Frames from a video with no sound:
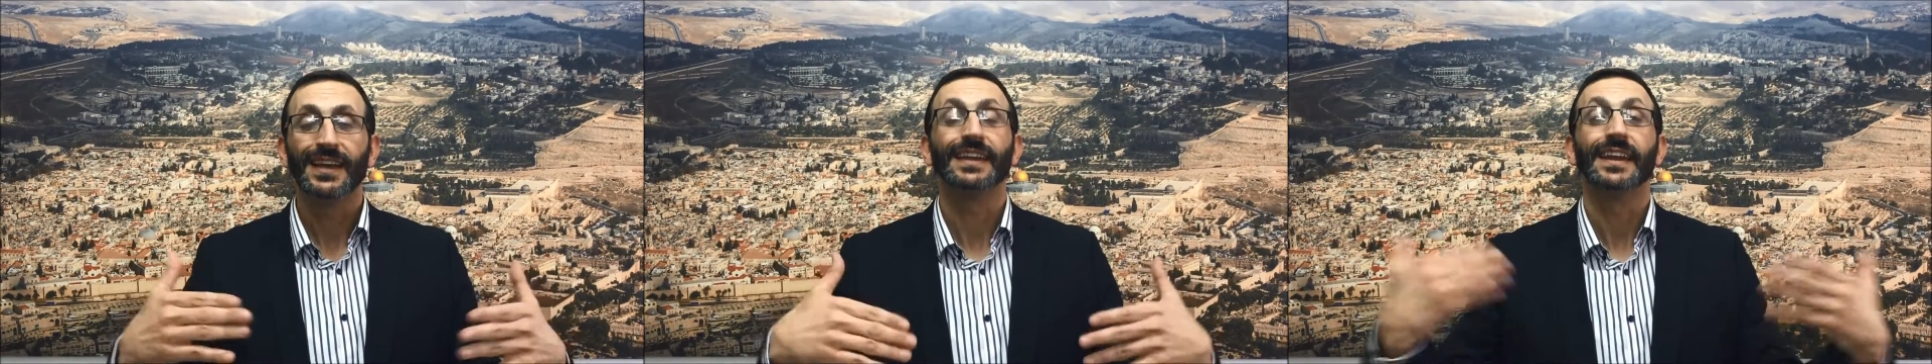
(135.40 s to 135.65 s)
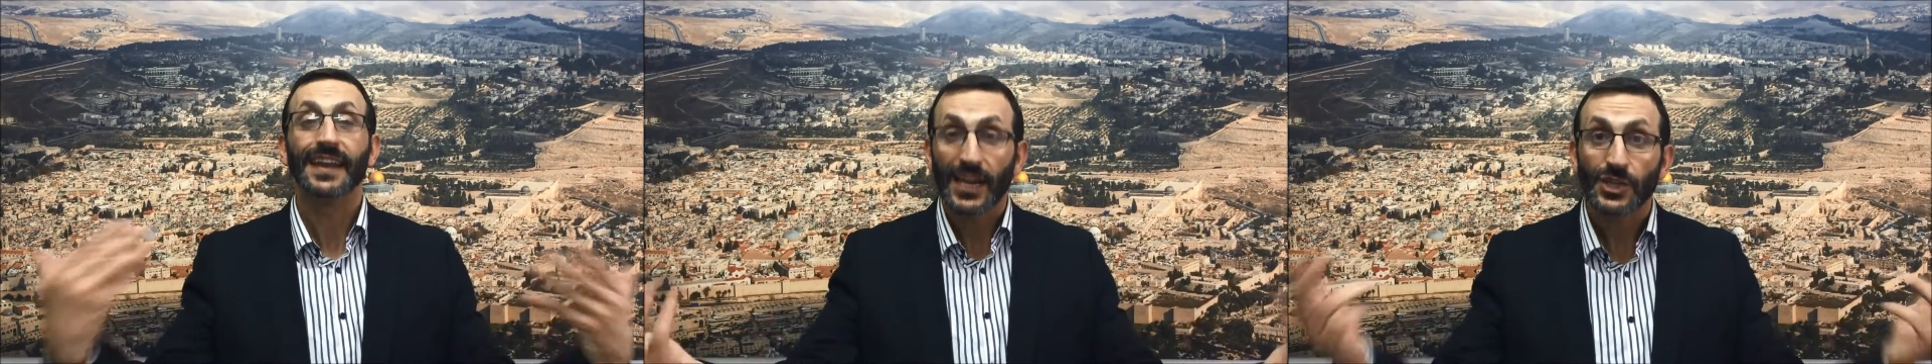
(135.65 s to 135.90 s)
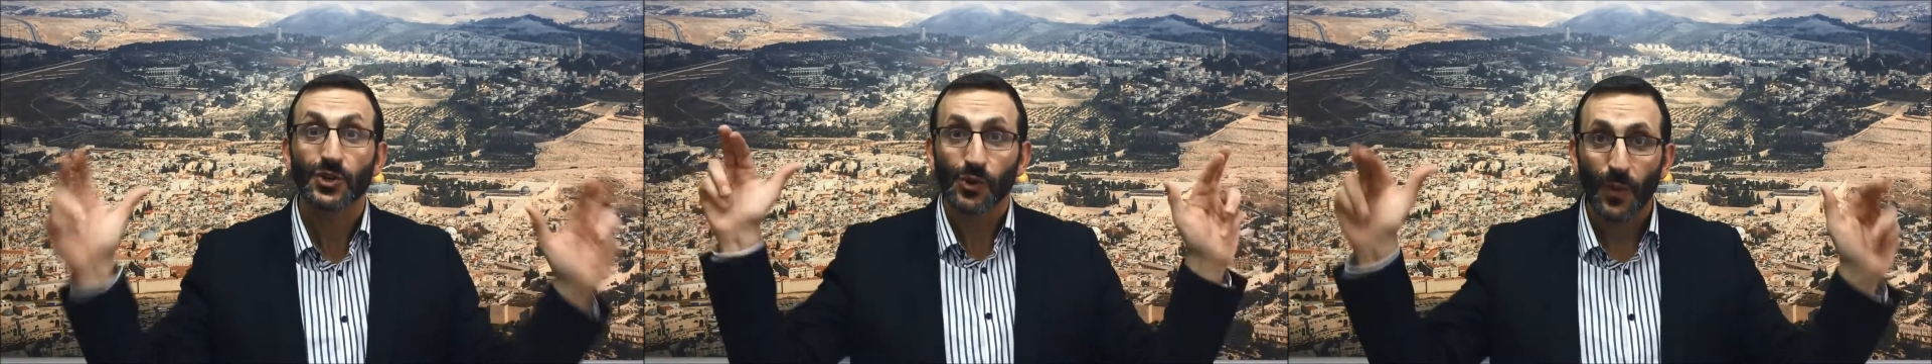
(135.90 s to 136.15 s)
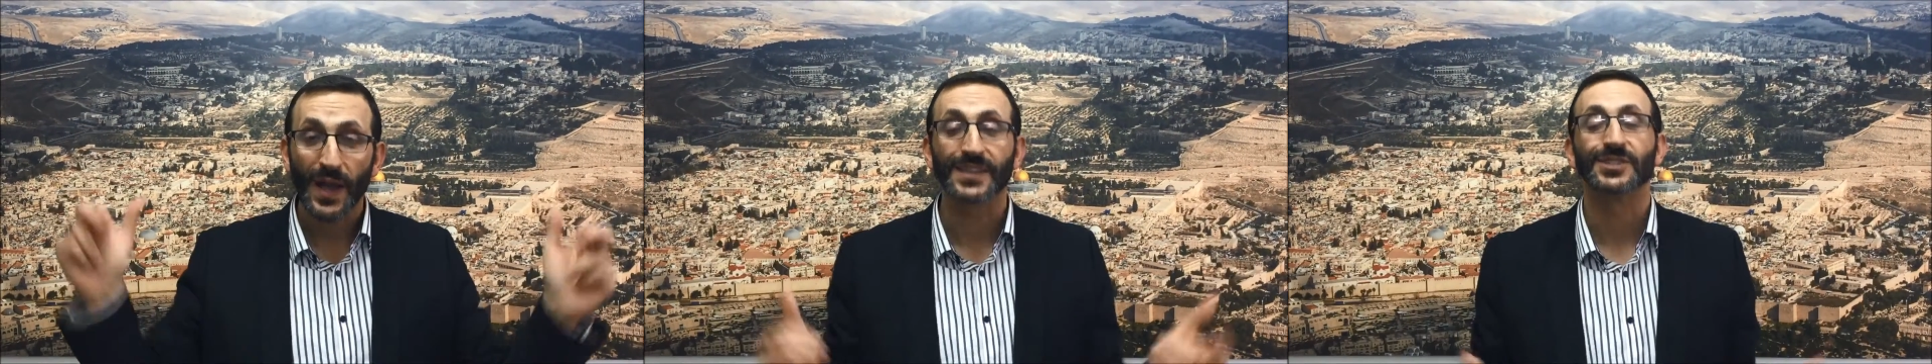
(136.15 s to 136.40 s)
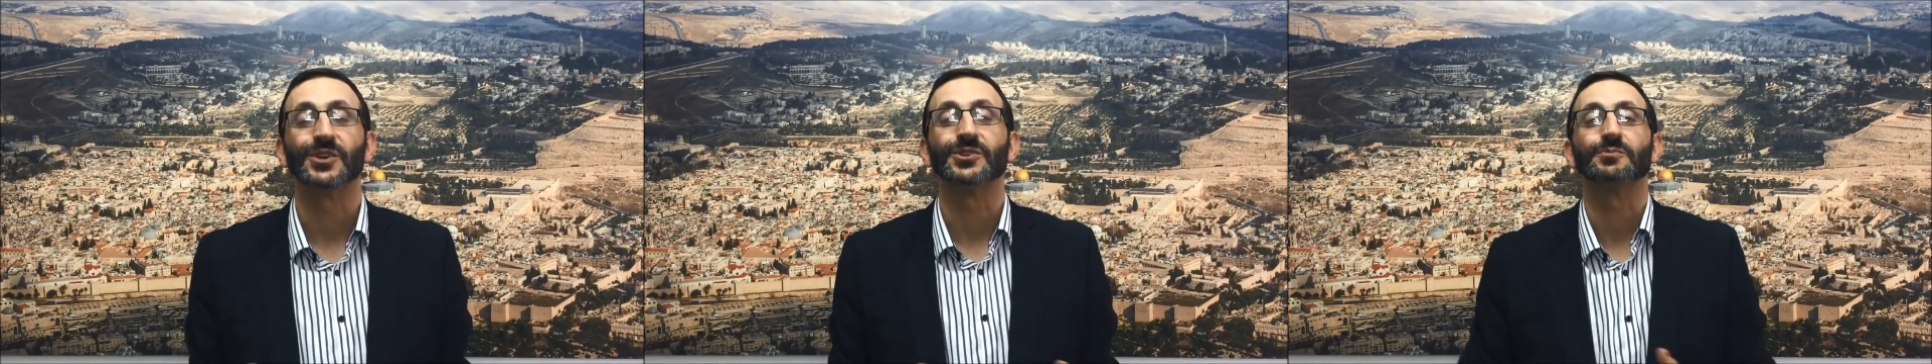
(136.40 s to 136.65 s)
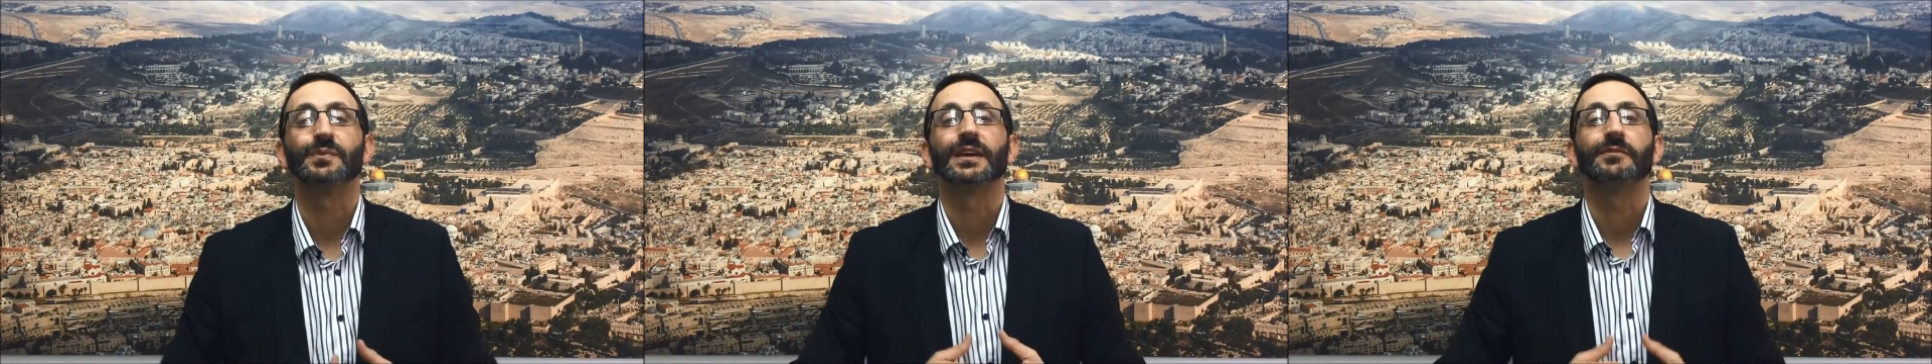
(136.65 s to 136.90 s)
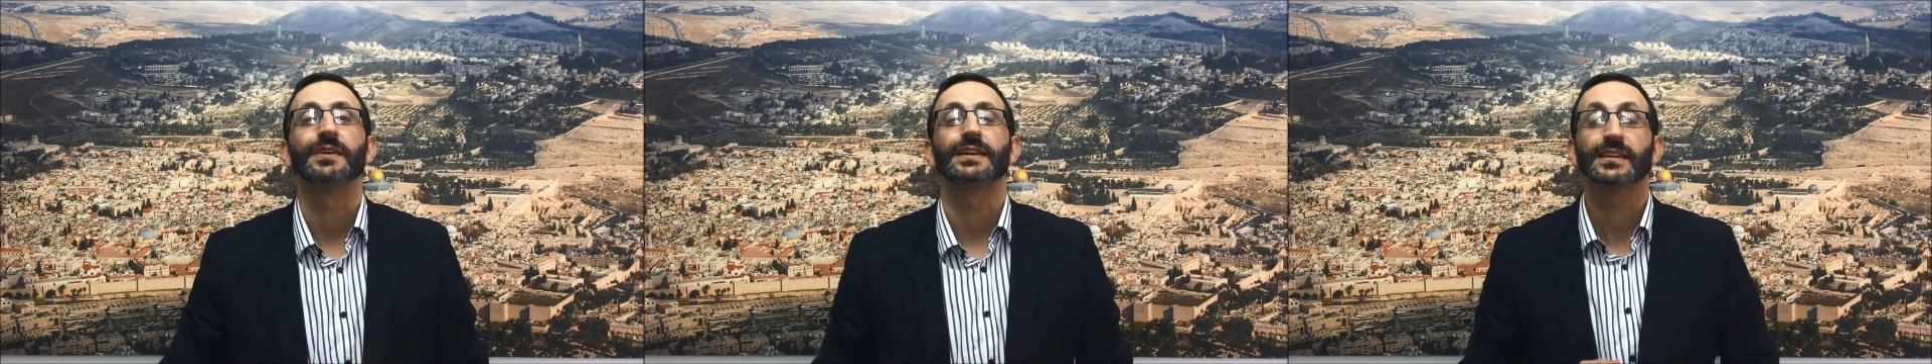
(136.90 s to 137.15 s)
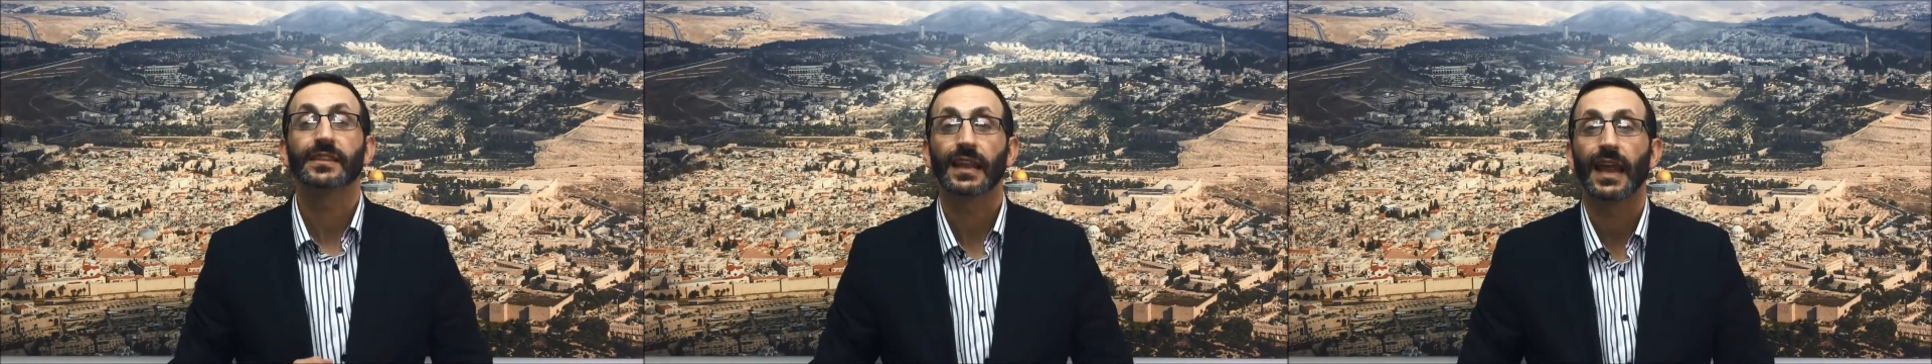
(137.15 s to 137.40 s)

in a natural way, so to speak, affecting the